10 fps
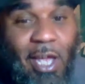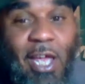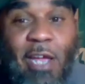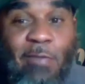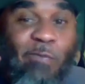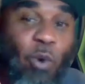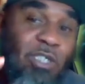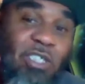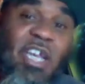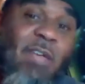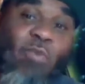in 14